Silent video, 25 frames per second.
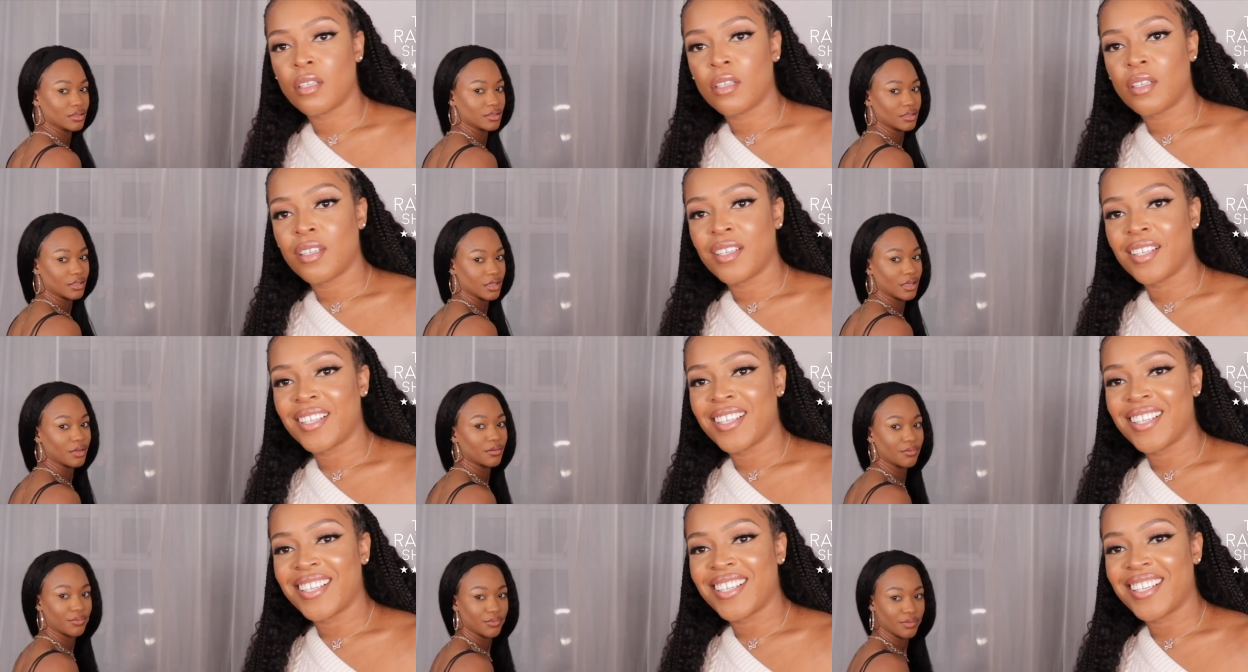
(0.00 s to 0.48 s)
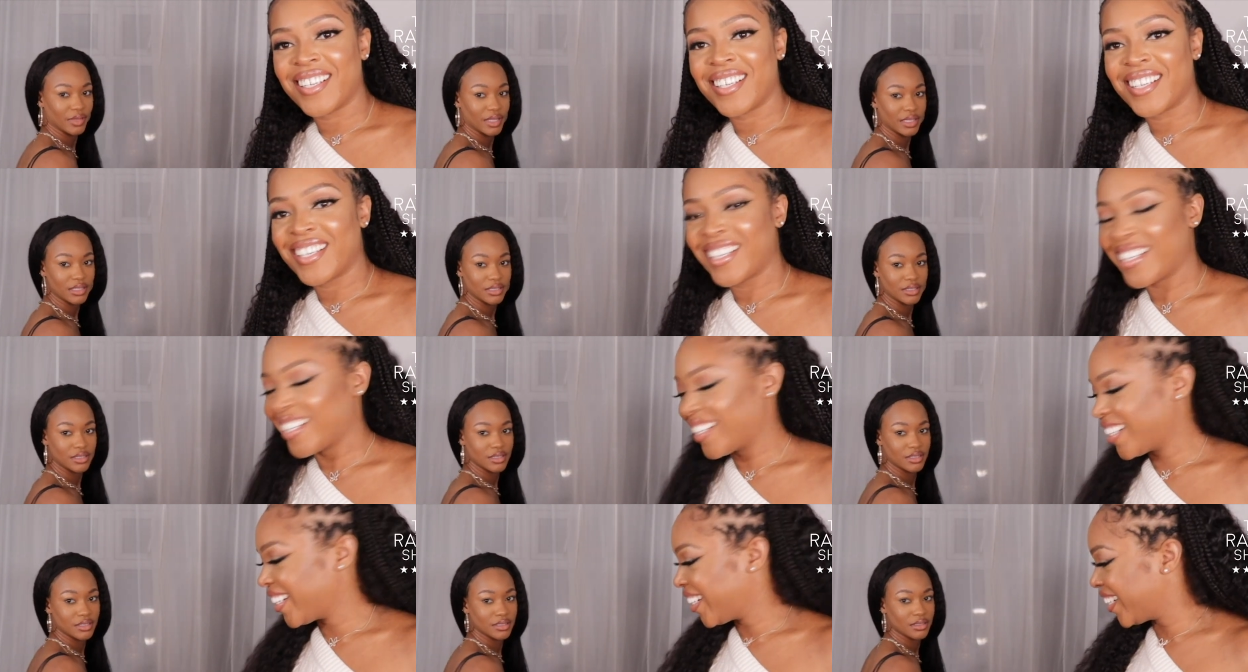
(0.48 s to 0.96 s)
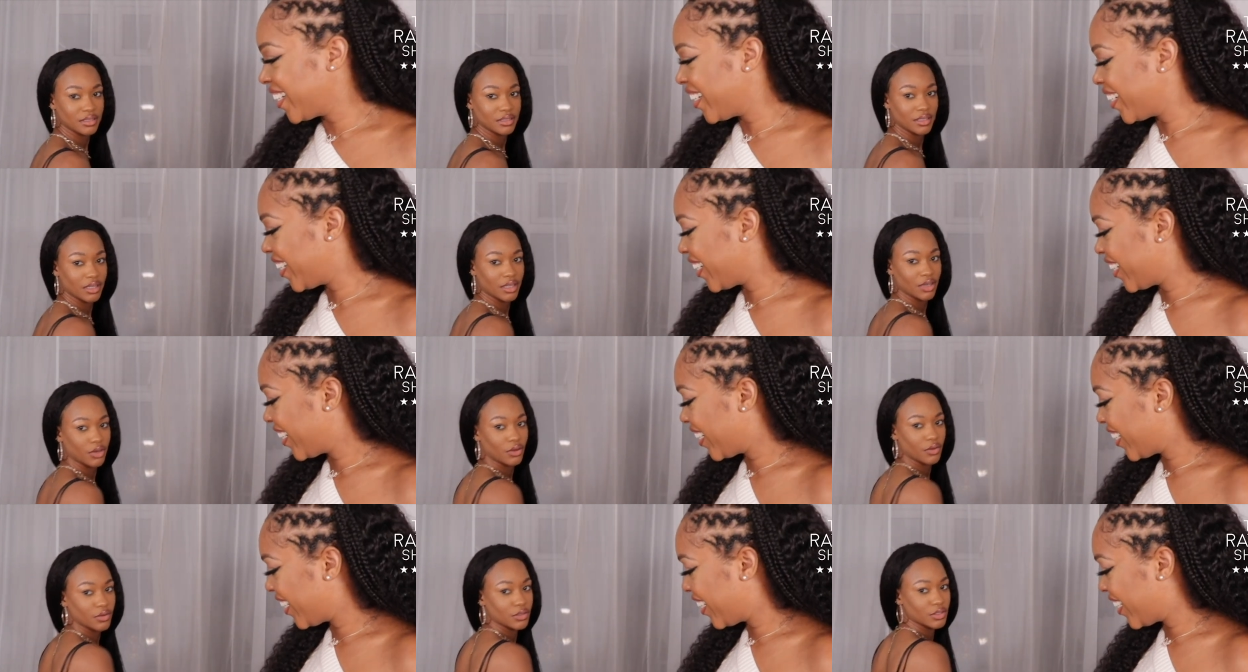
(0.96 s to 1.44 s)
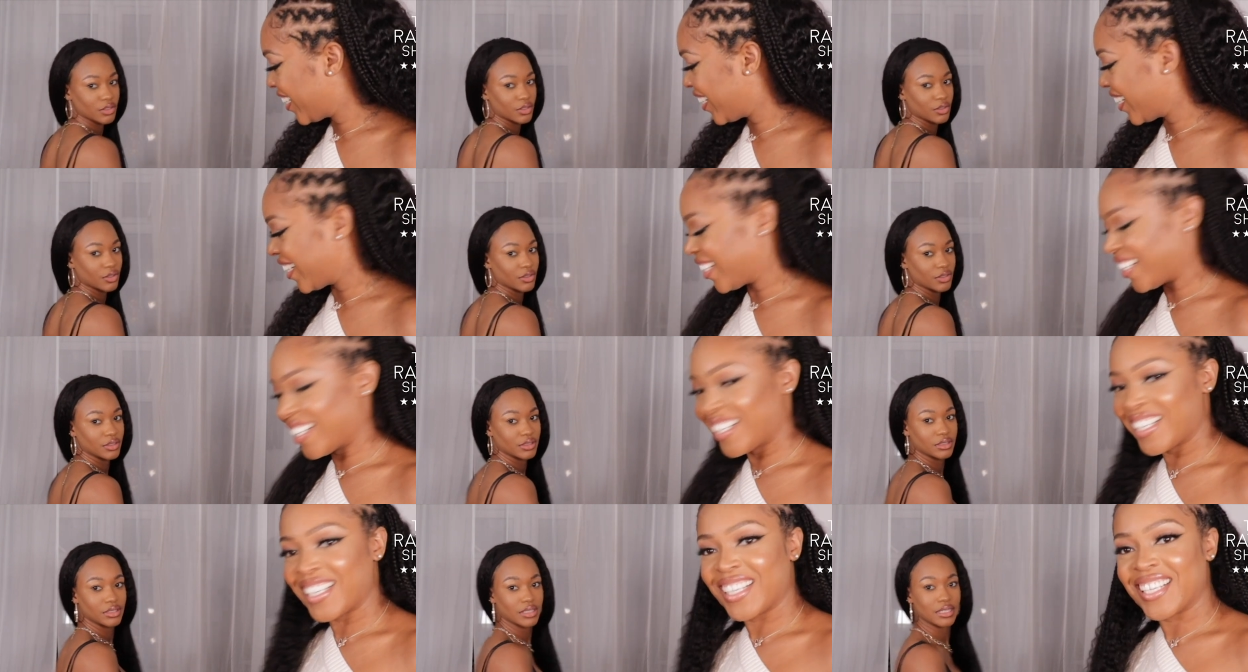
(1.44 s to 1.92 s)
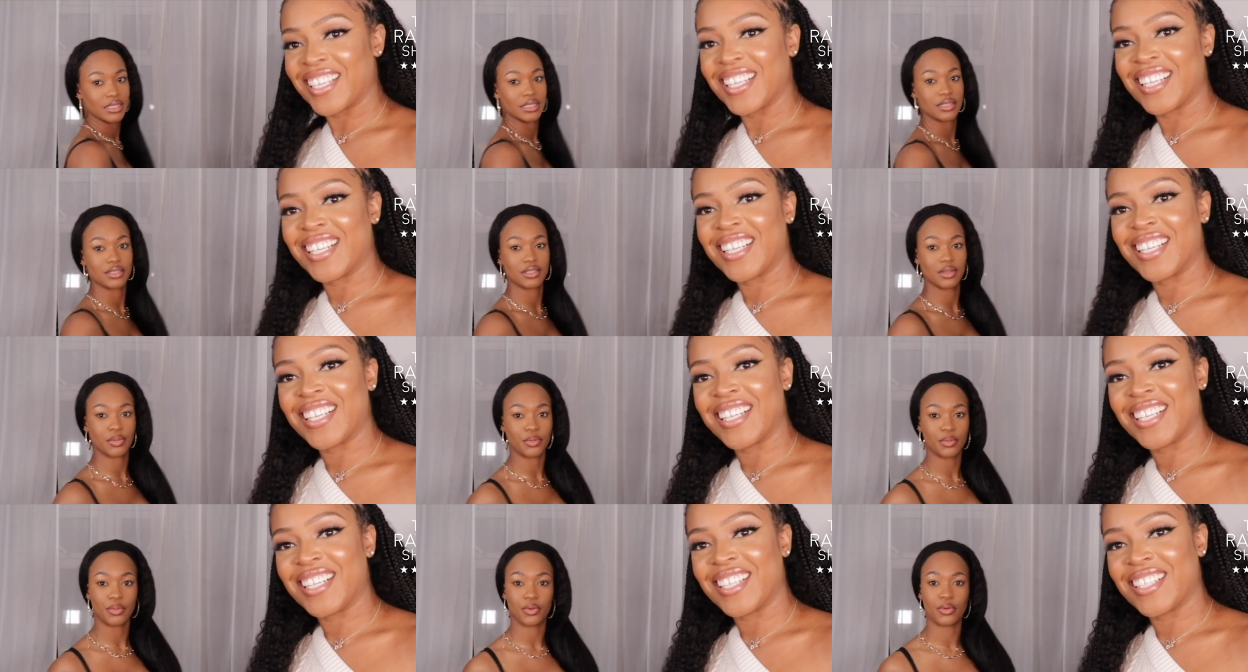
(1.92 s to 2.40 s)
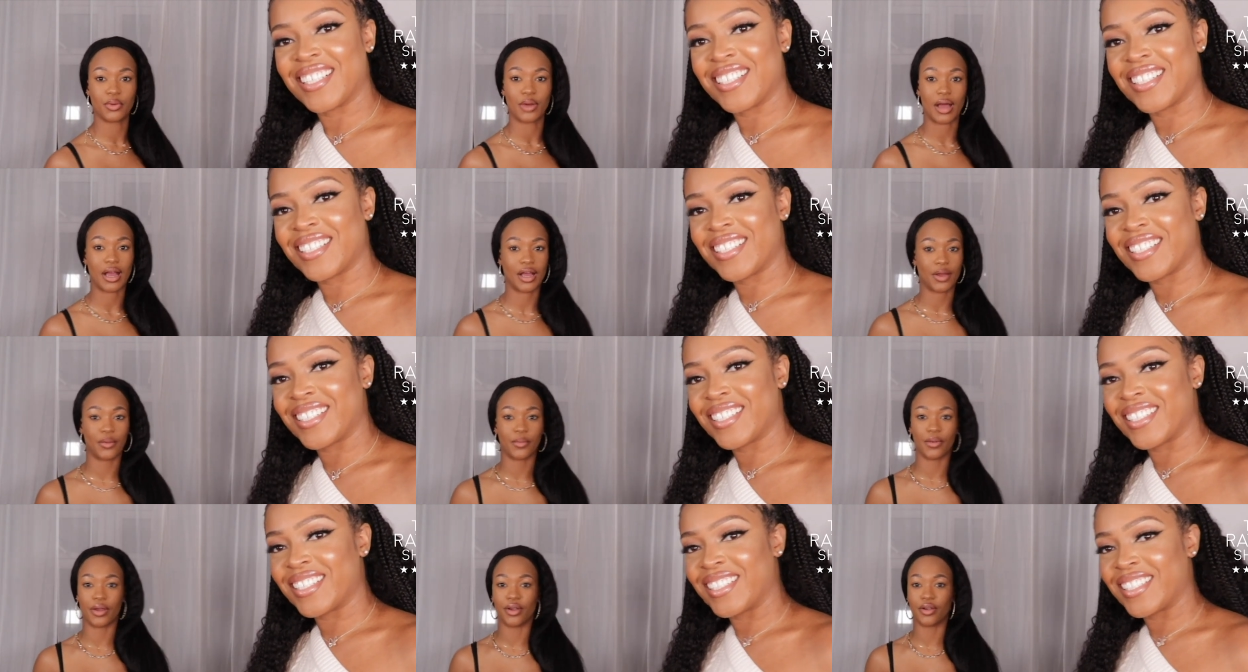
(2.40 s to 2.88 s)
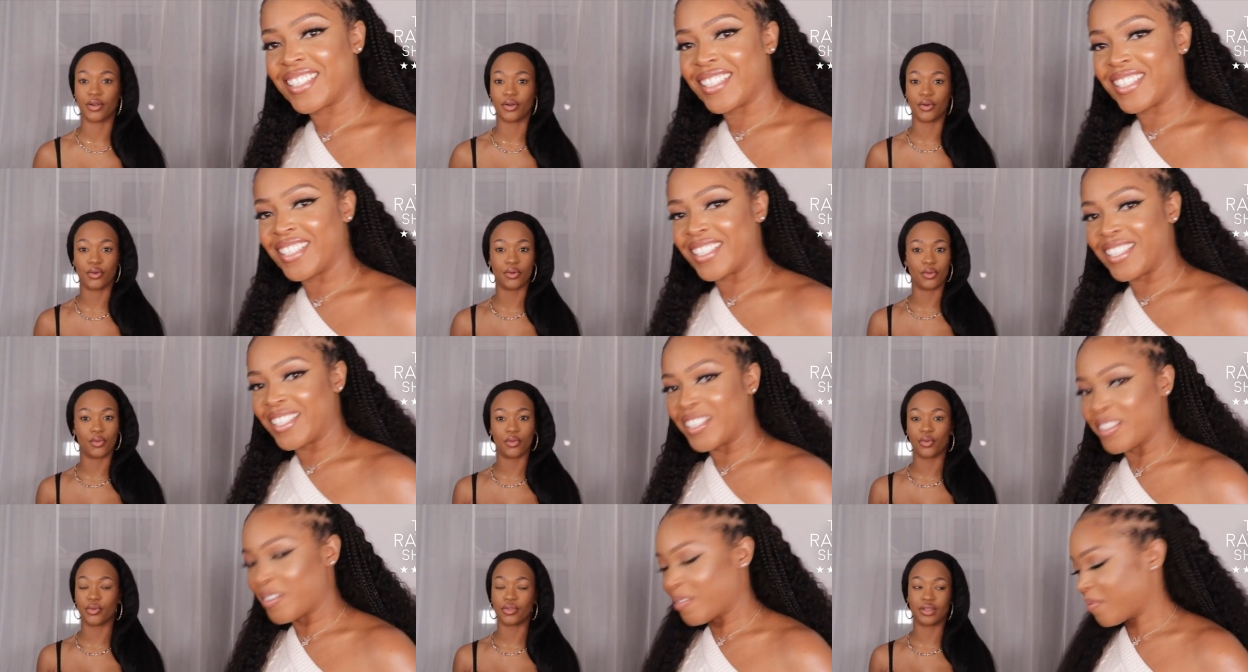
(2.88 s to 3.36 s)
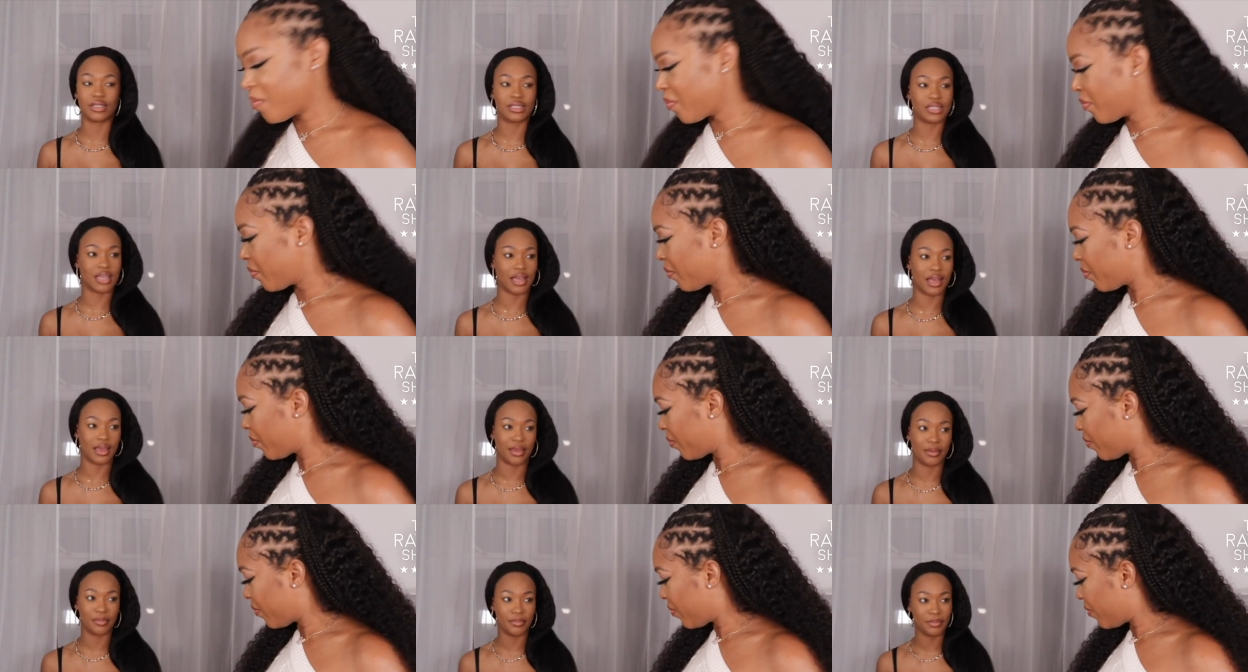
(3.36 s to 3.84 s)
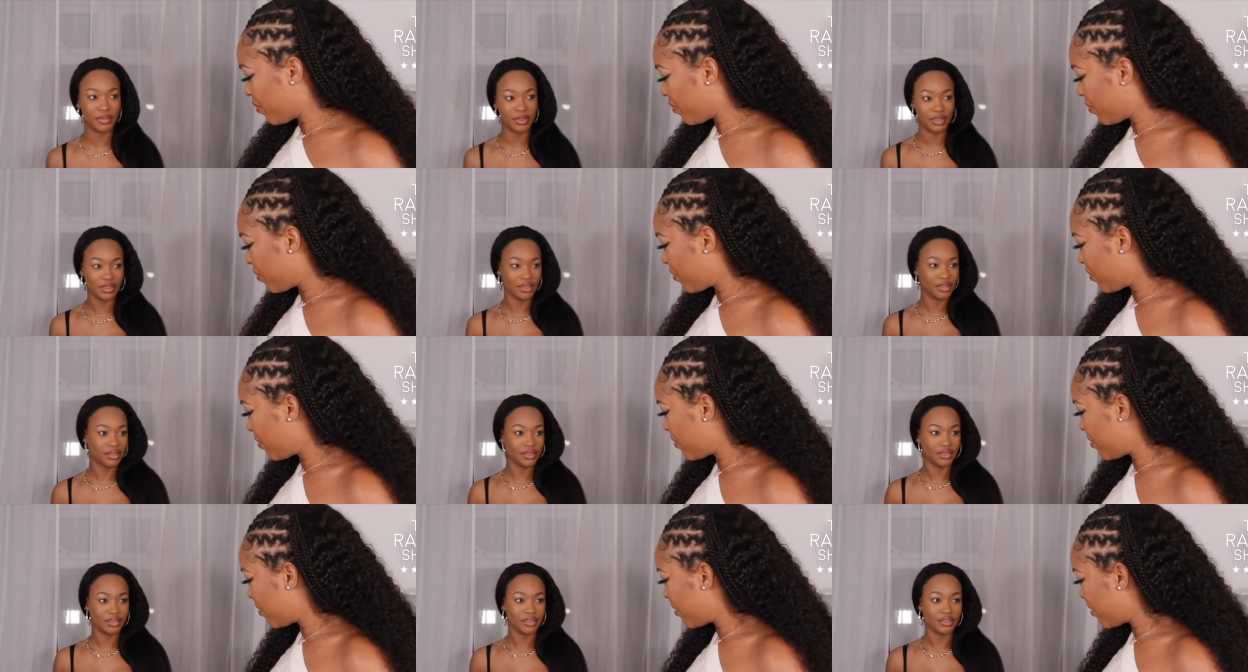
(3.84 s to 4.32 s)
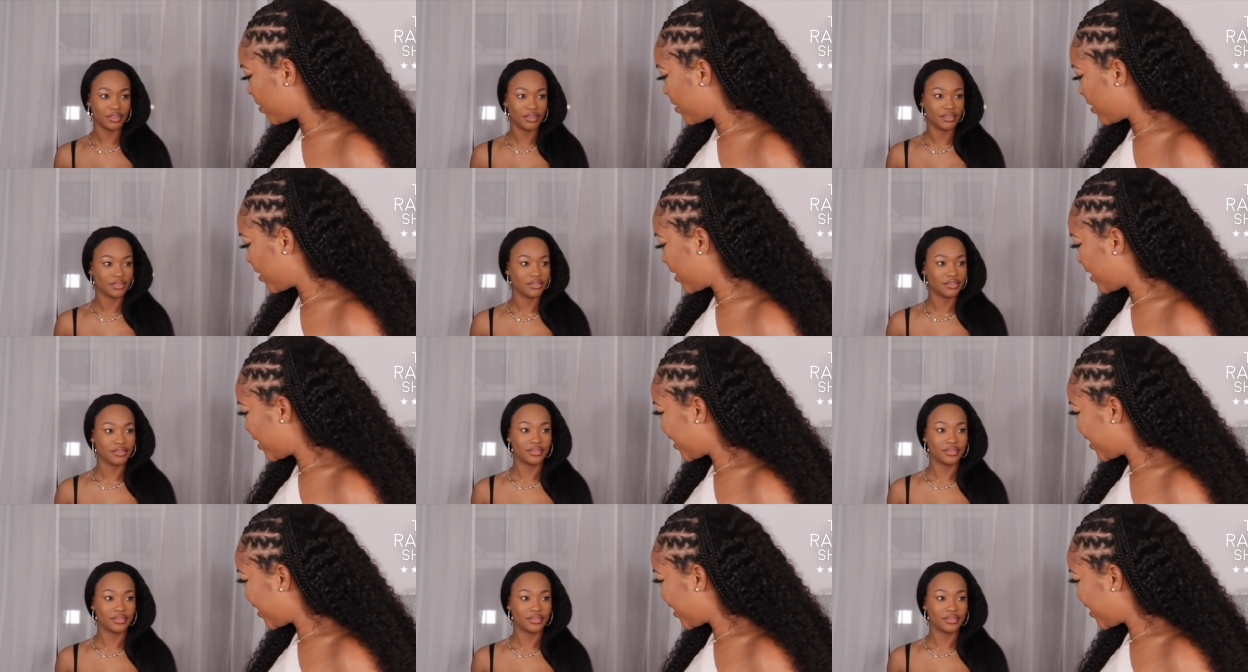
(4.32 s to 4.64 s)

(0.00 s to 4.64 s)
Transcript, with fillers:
Speaker 1: It fits, it looks good, it's simple, I can wear it all the time. Mm -hmm.